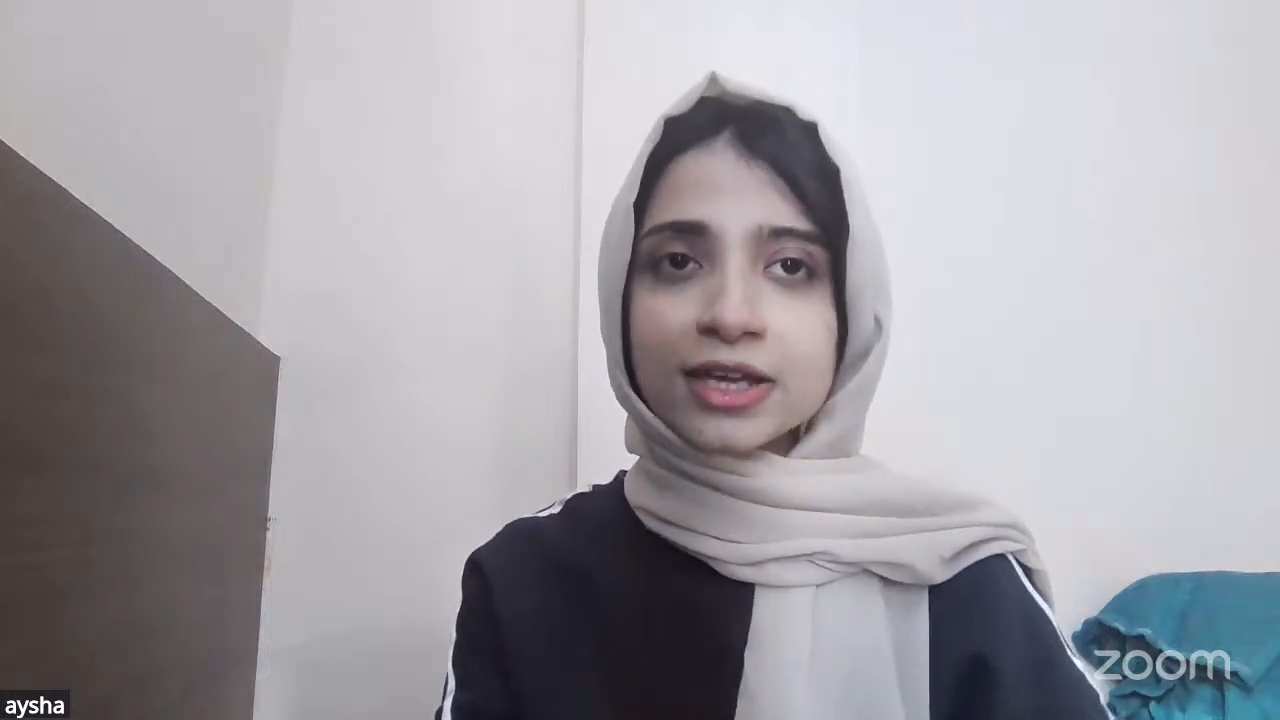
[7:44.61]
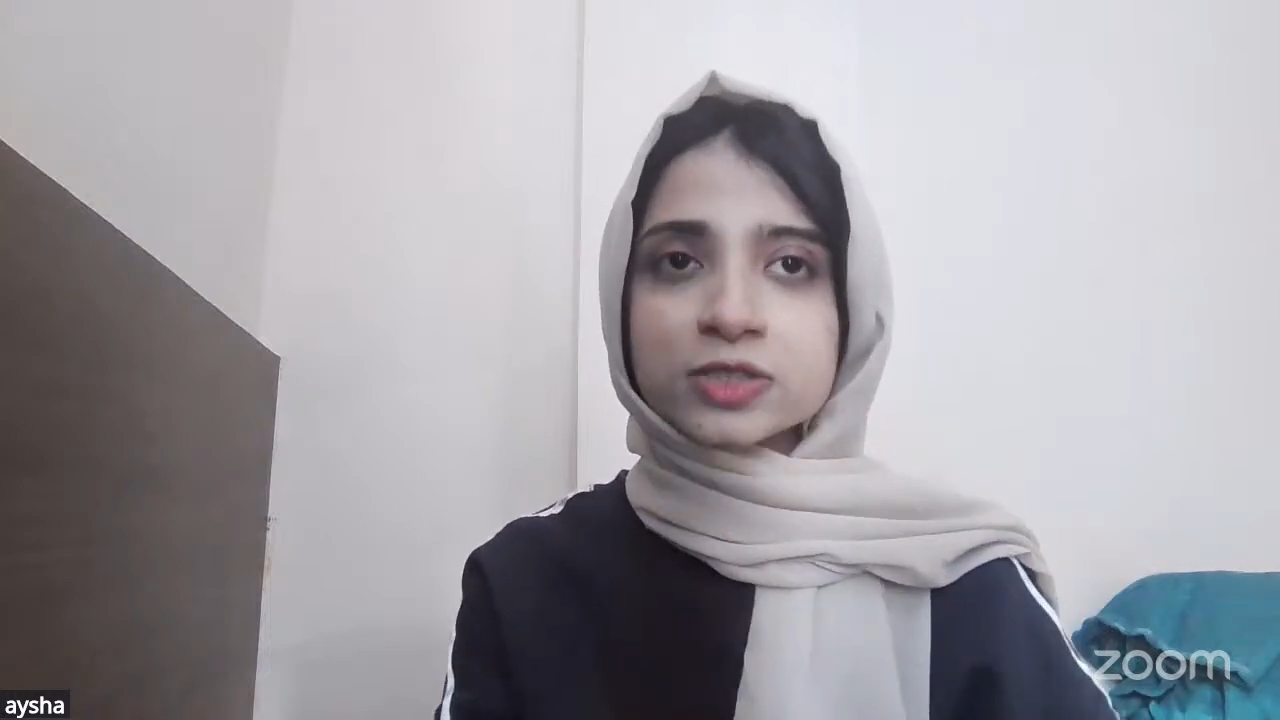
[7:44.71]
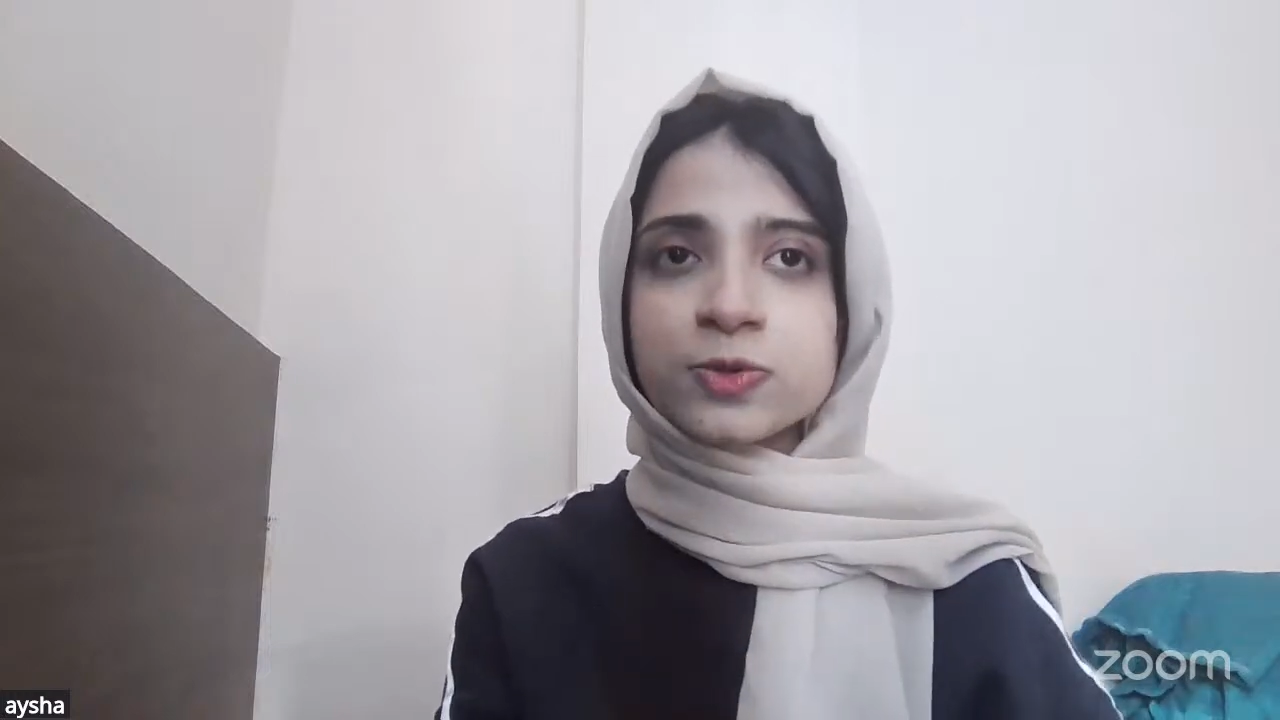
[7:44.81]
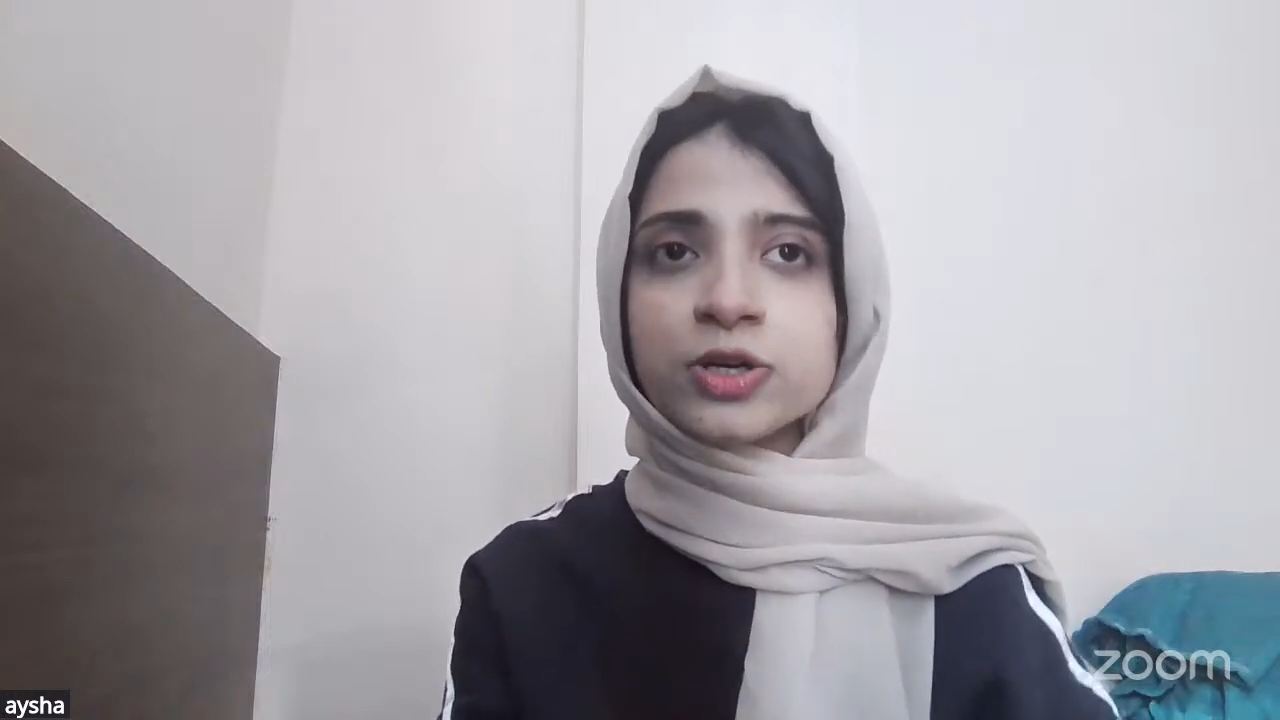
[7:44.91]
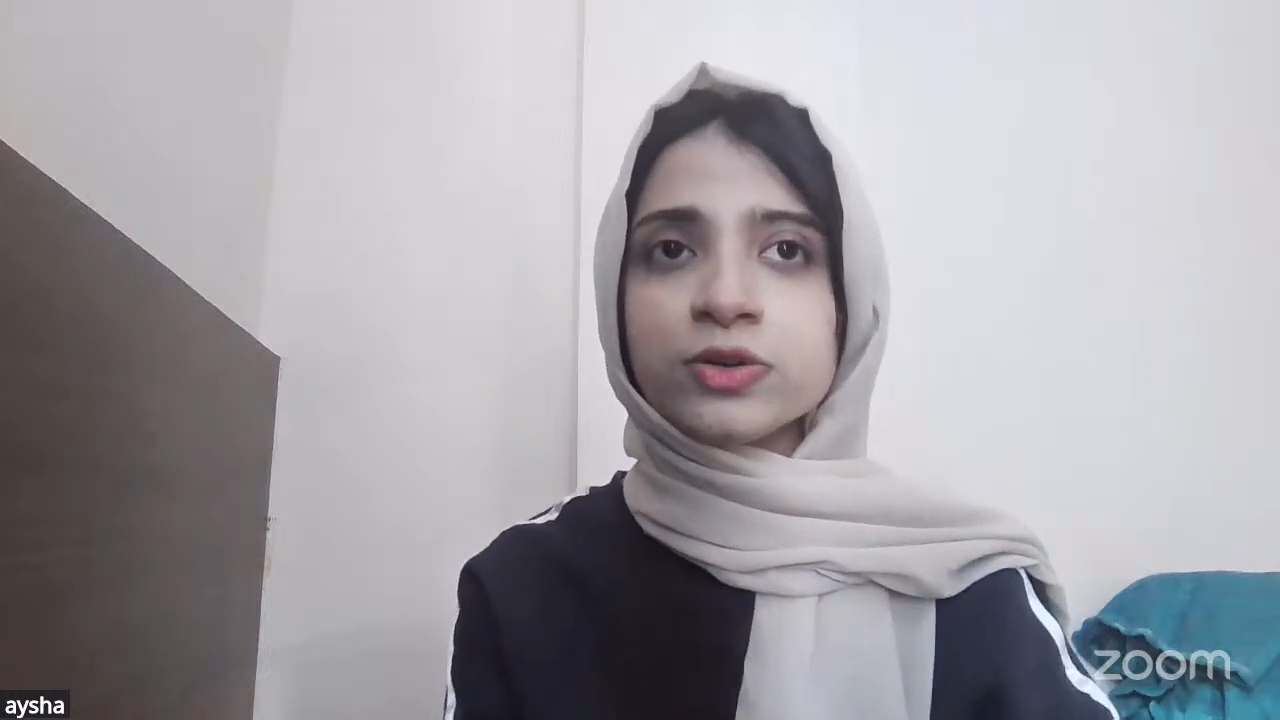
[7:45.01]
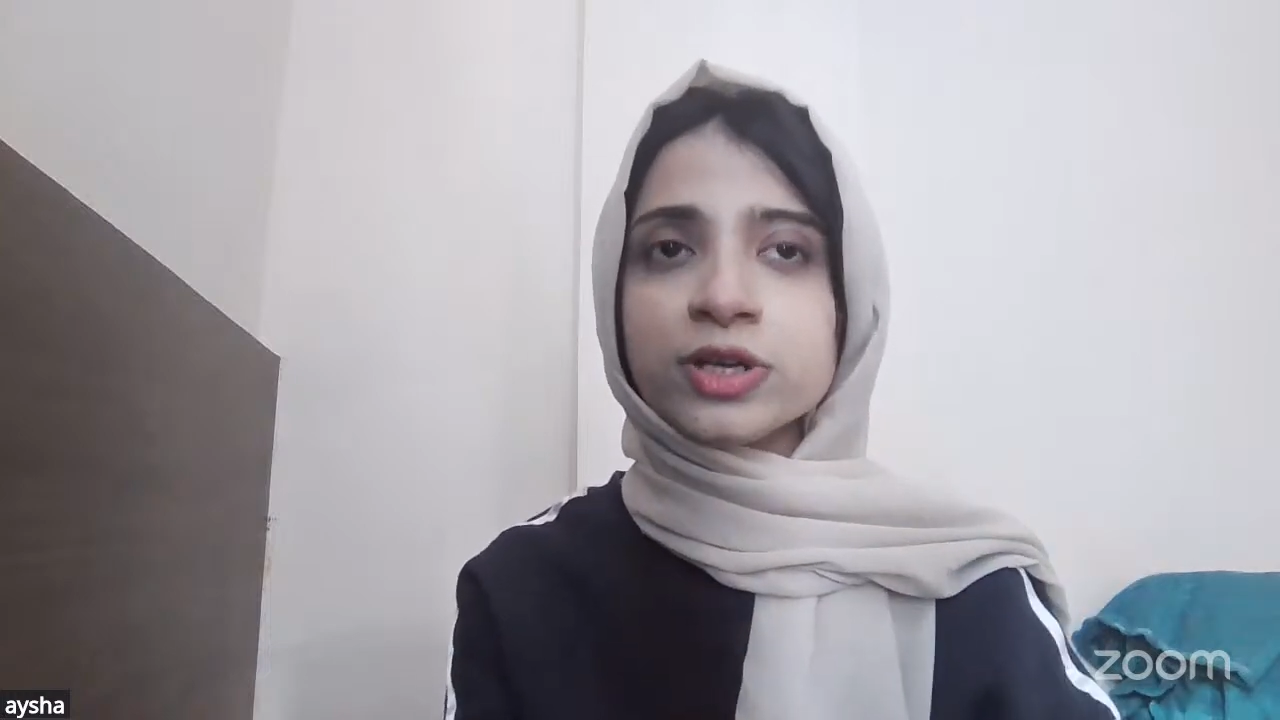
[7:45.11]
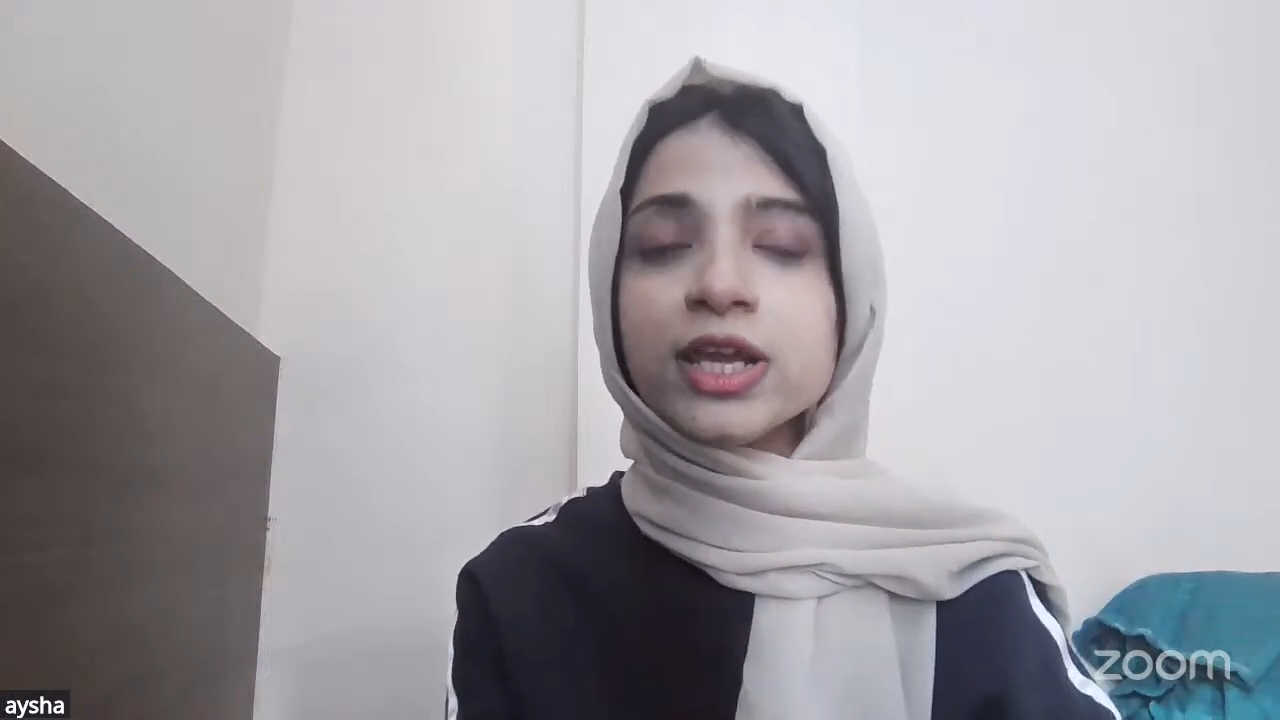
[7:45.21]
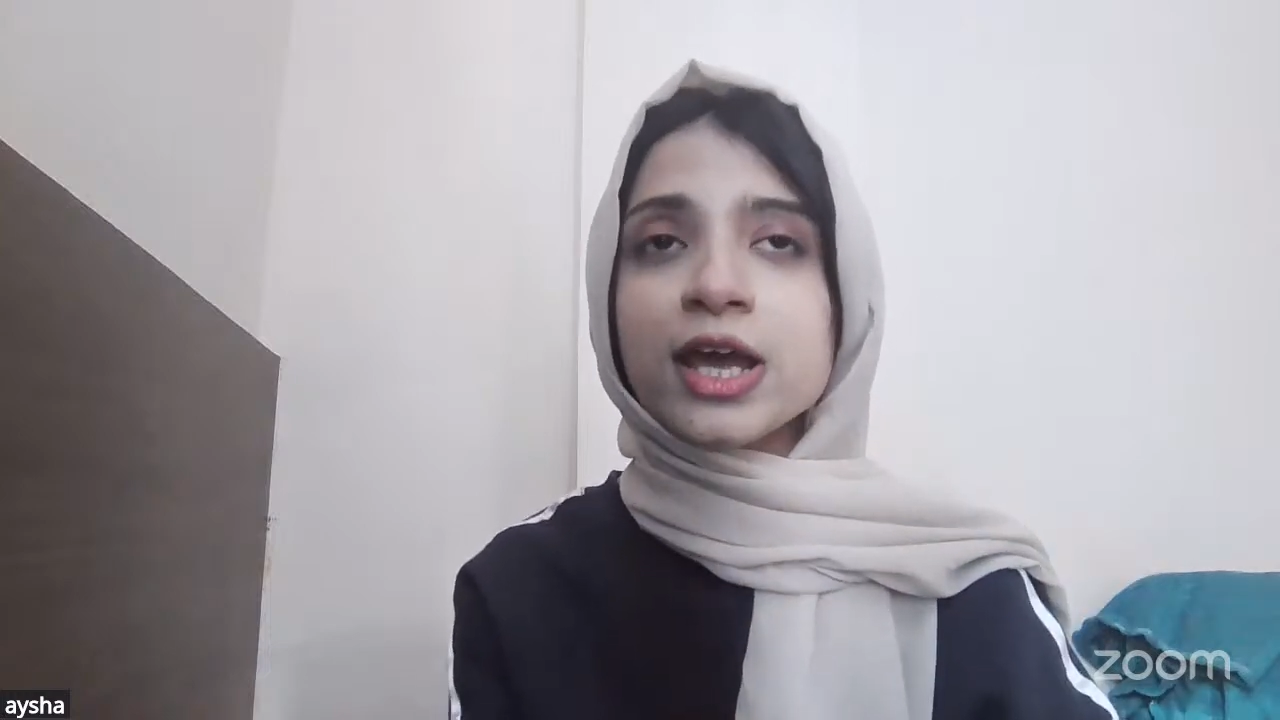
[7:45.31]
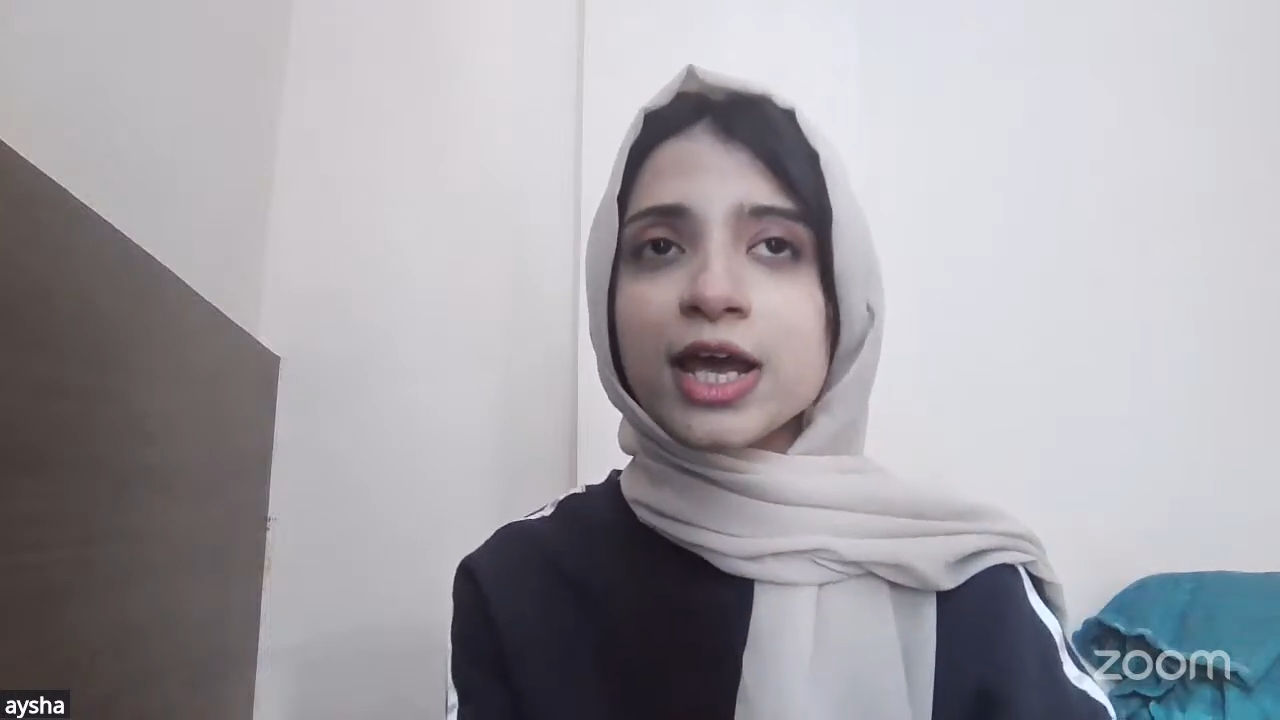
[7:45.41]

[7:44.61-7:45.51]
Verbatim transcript: expert only.